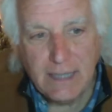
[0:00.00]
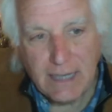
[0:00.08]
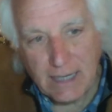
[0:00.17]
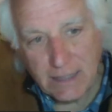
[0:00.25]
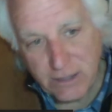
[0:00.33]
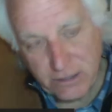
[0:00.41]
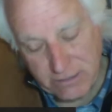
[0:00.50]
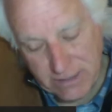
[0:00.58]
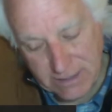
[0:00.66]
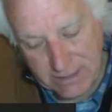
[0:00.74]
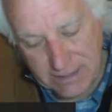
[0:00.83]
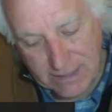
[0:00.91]
I'll do
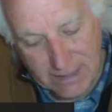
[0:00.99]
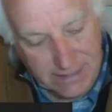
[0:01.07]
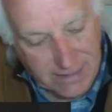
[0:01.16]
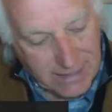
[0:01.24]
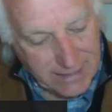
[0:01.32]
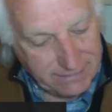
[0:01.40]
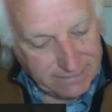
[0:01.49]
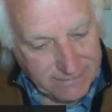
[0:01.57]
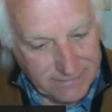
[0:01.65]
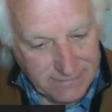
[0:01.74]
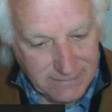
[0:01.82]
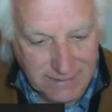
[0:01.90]
it, Scott. I
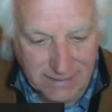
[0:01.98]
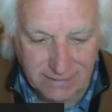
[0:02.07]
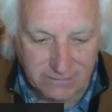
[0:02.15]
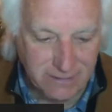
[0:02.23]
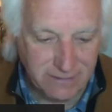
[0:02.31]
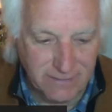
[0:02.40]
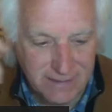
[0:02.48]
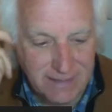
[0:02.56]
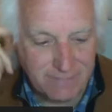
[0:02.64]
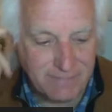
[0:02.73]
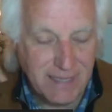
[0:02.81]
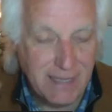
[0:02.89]
I don't know.
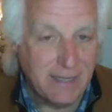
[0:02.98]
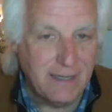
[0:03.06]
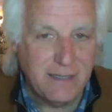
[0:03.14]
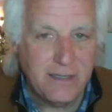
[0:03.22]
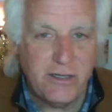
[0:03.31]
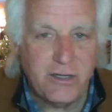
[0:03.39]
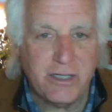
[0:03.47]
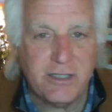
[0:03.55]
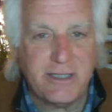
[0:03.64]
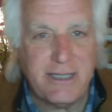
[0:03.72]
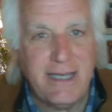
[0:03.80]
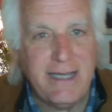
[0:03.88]
You can
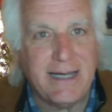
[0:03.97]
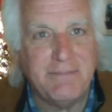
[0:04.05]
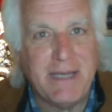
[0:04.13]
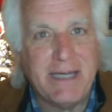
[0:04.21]
see I'm